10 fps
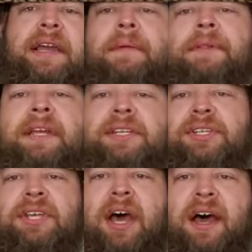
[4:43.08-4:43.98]
couple
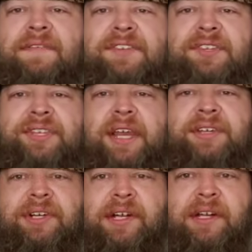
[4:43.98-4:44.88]
inches off
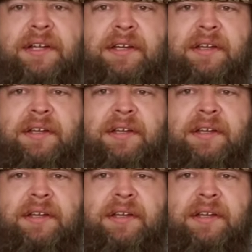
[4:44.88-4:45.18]
center.